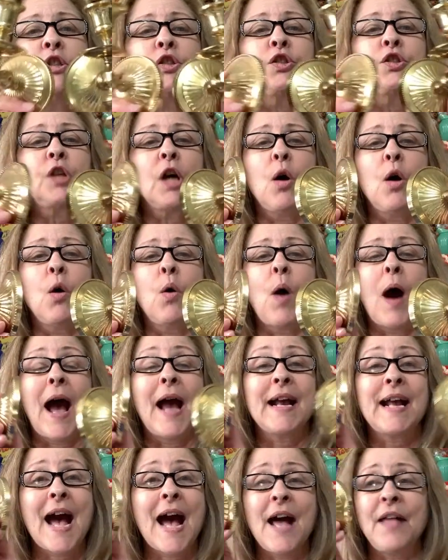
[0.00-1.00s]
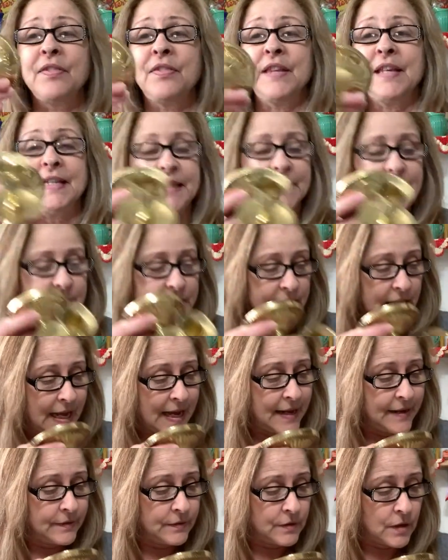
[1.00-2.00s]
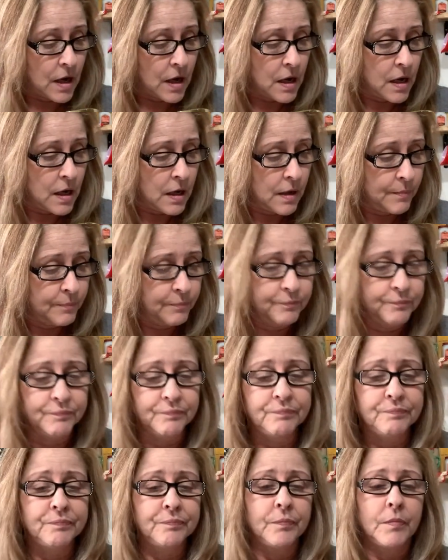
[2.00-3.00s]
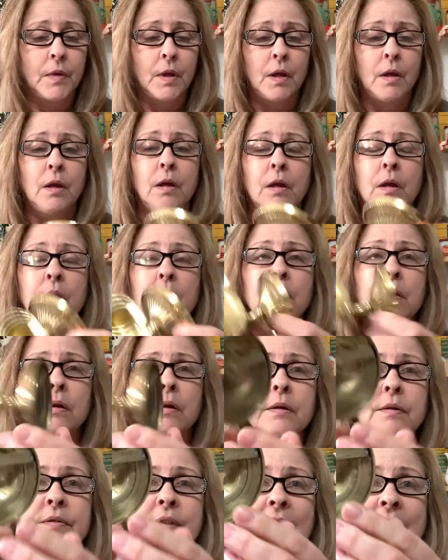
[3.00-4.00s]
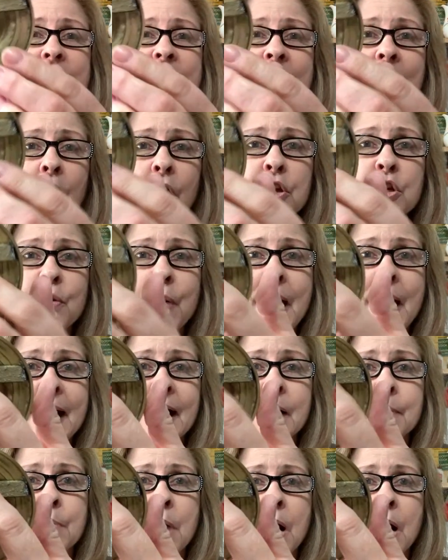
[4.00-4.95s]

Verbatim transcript: So I got these and um, that's how you hang them